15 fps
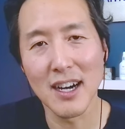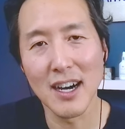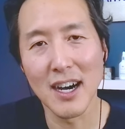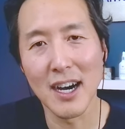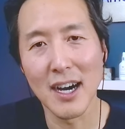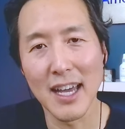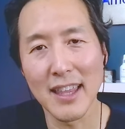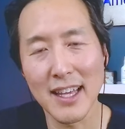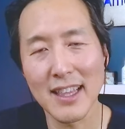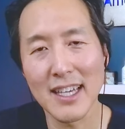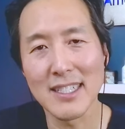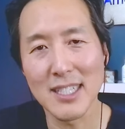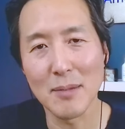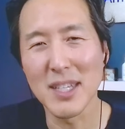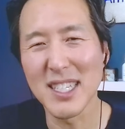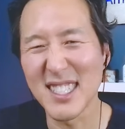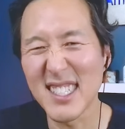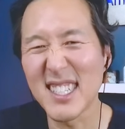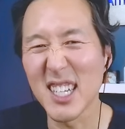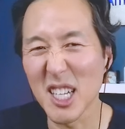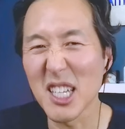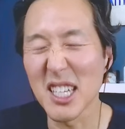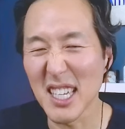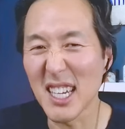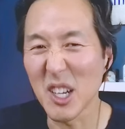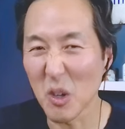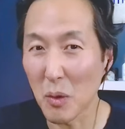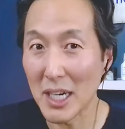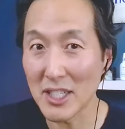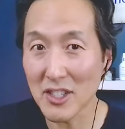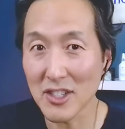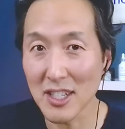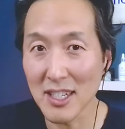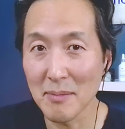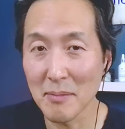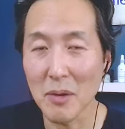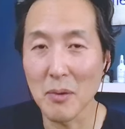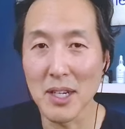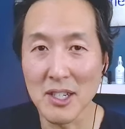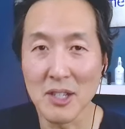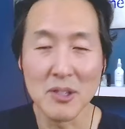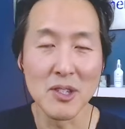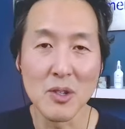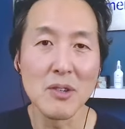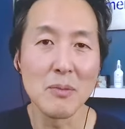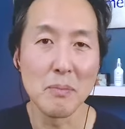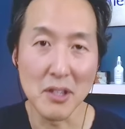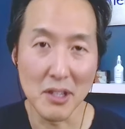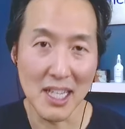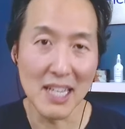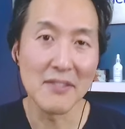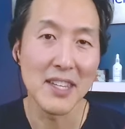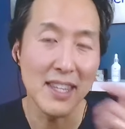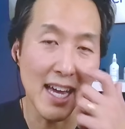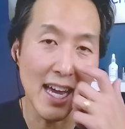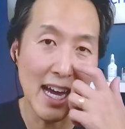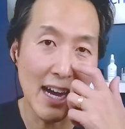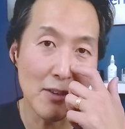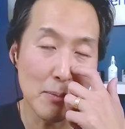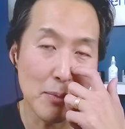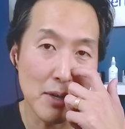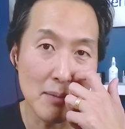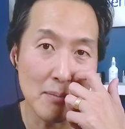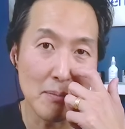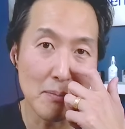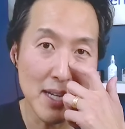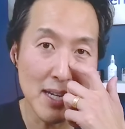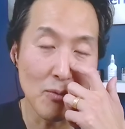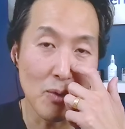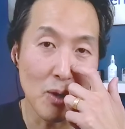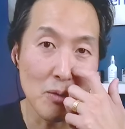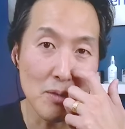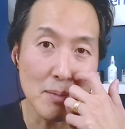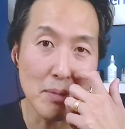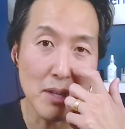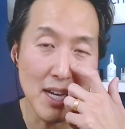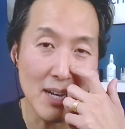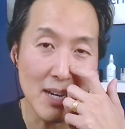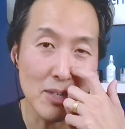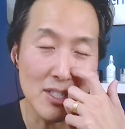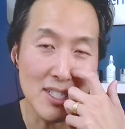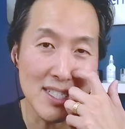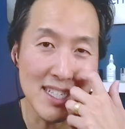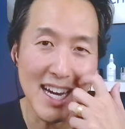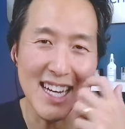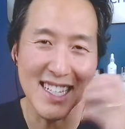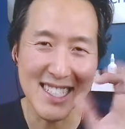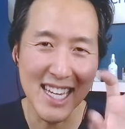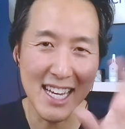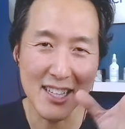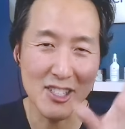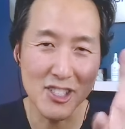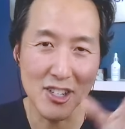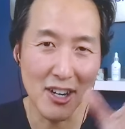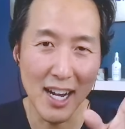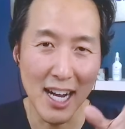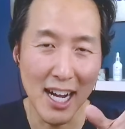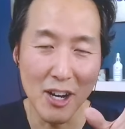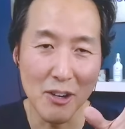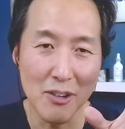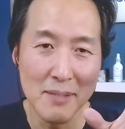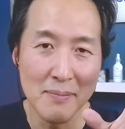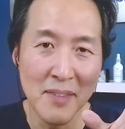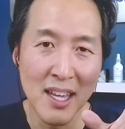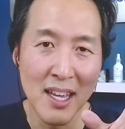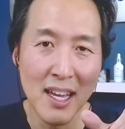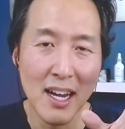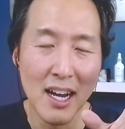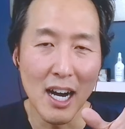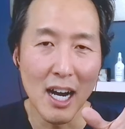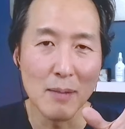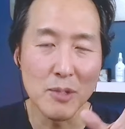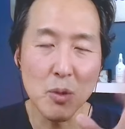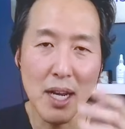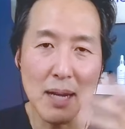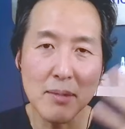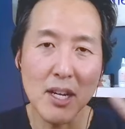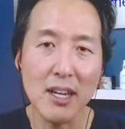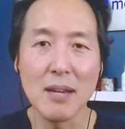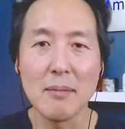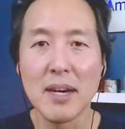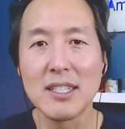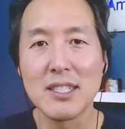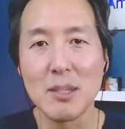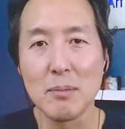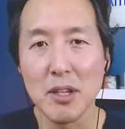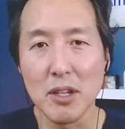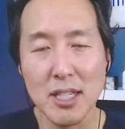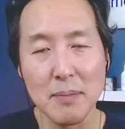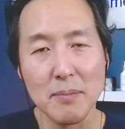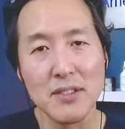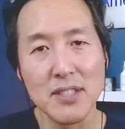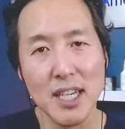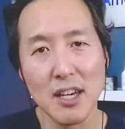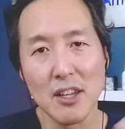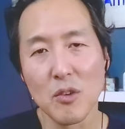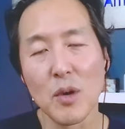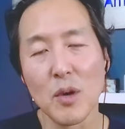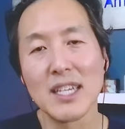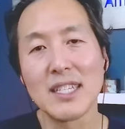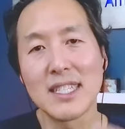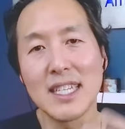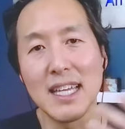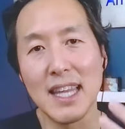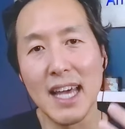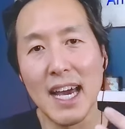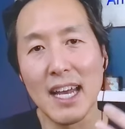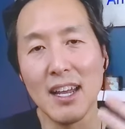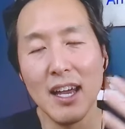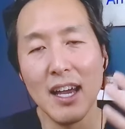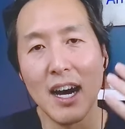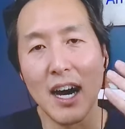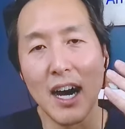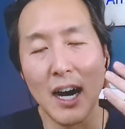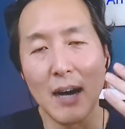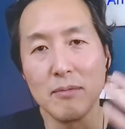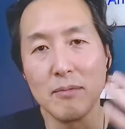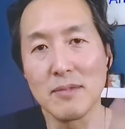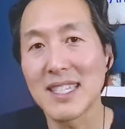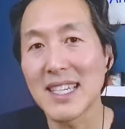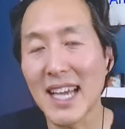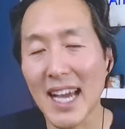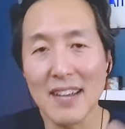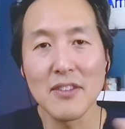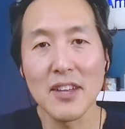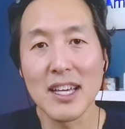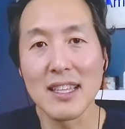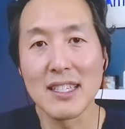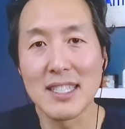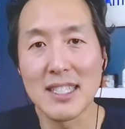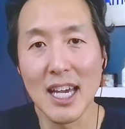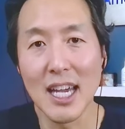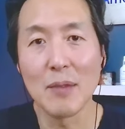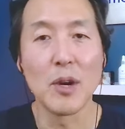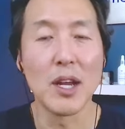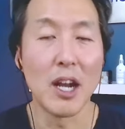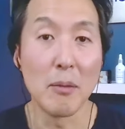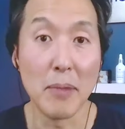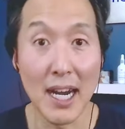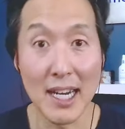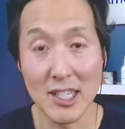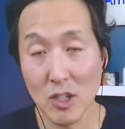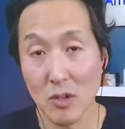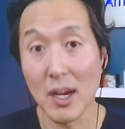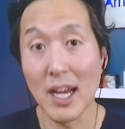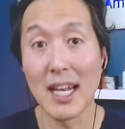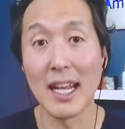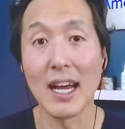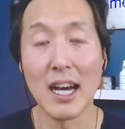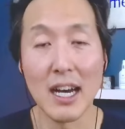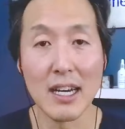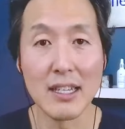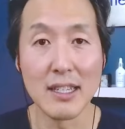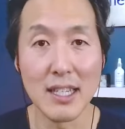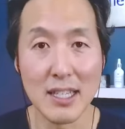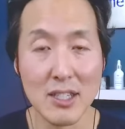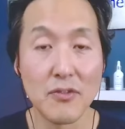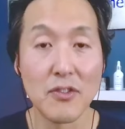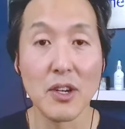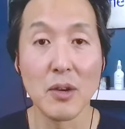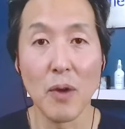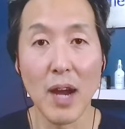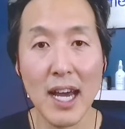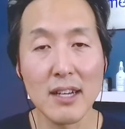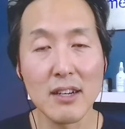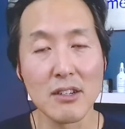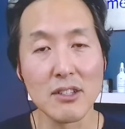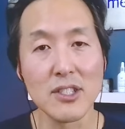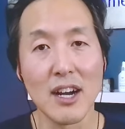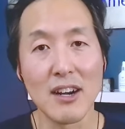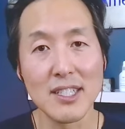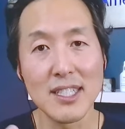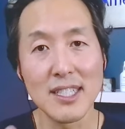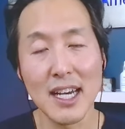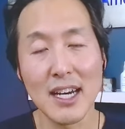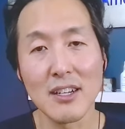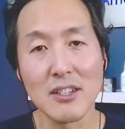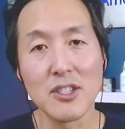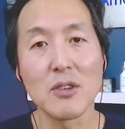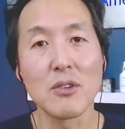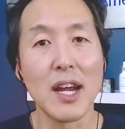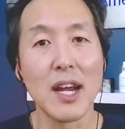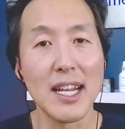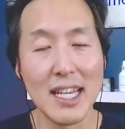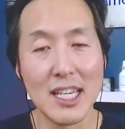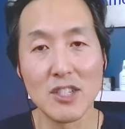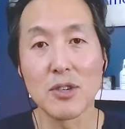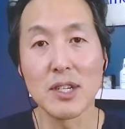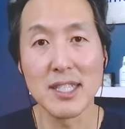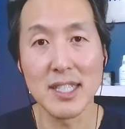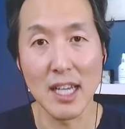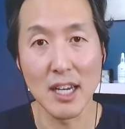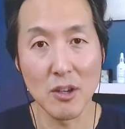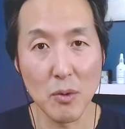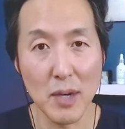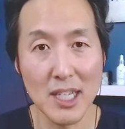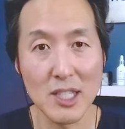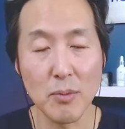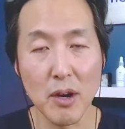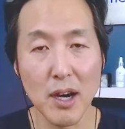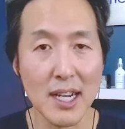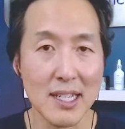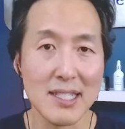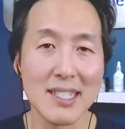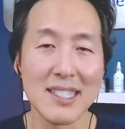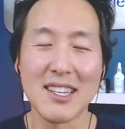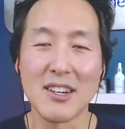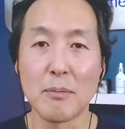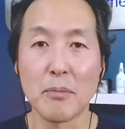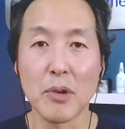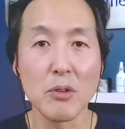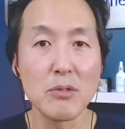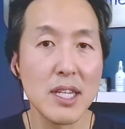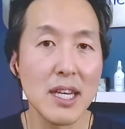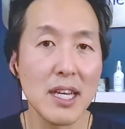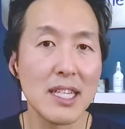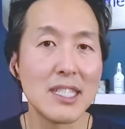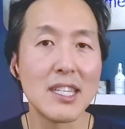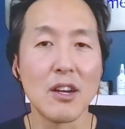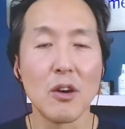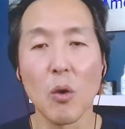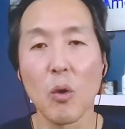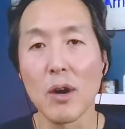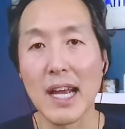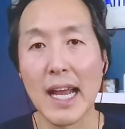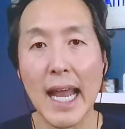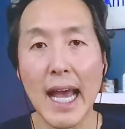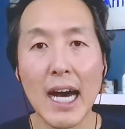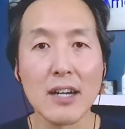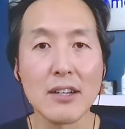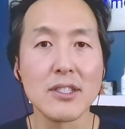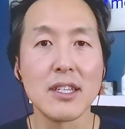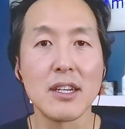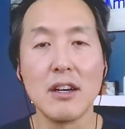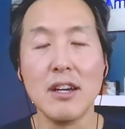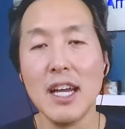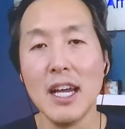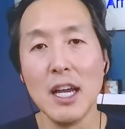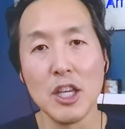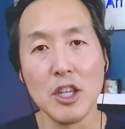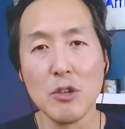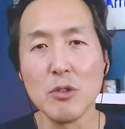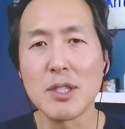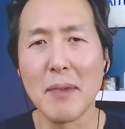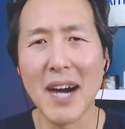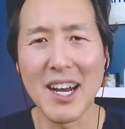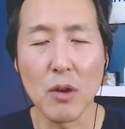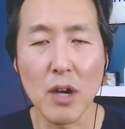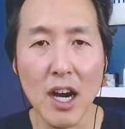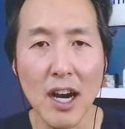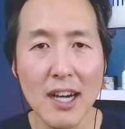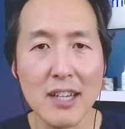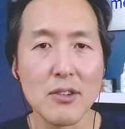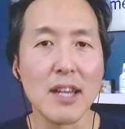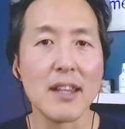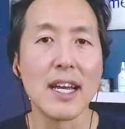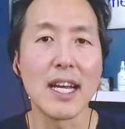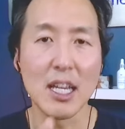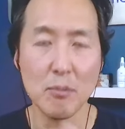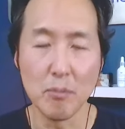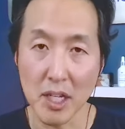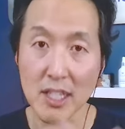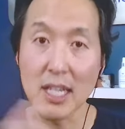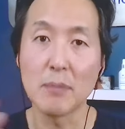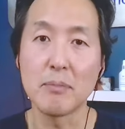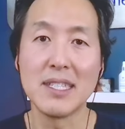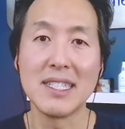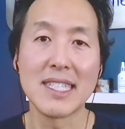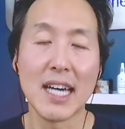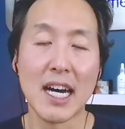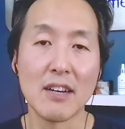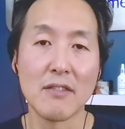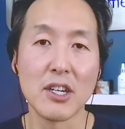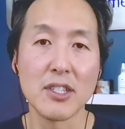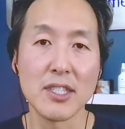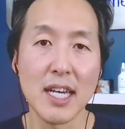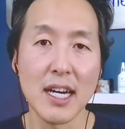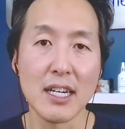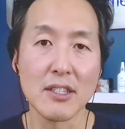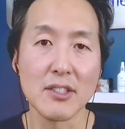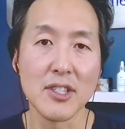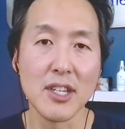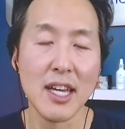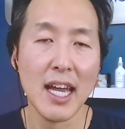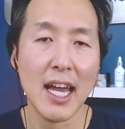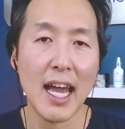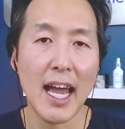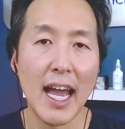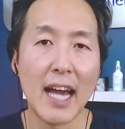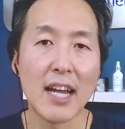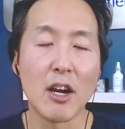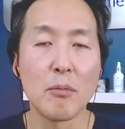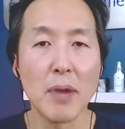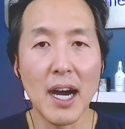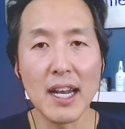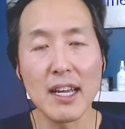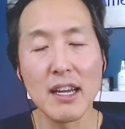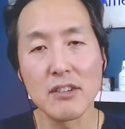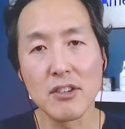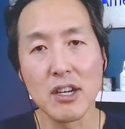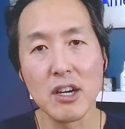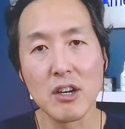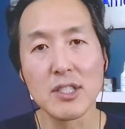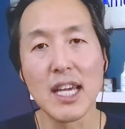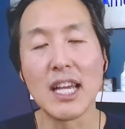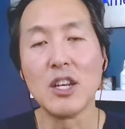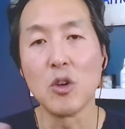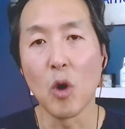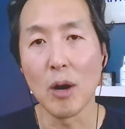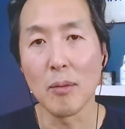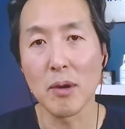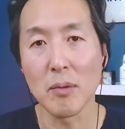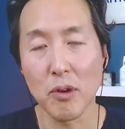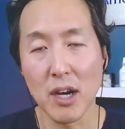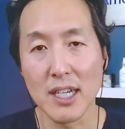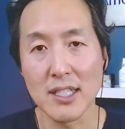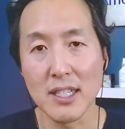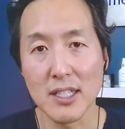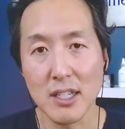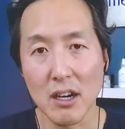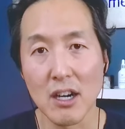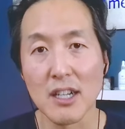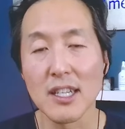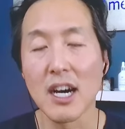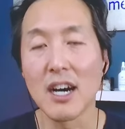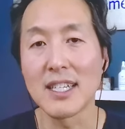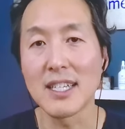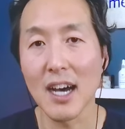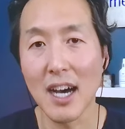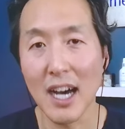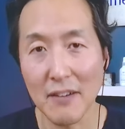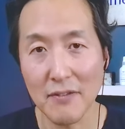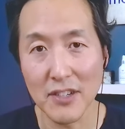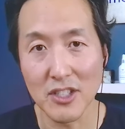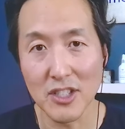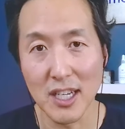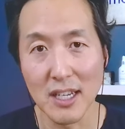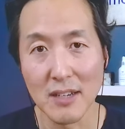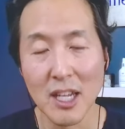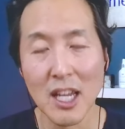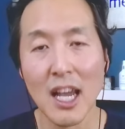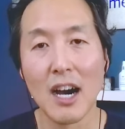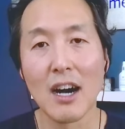Uh, I think that's something that's still in question, but we do believe that they have a pretty big role to play. We're just not exactly sure how. Um, so what I'm talking about is the buildup of cellular waste and that um, it's kind of like the same way our bodies create uh, these free radicals, our cells create intracellular waste products. They're proteins, they're organelles, they're used mitochondria that can build up inside of our cells. And our body undergoes a normal process called autophagy.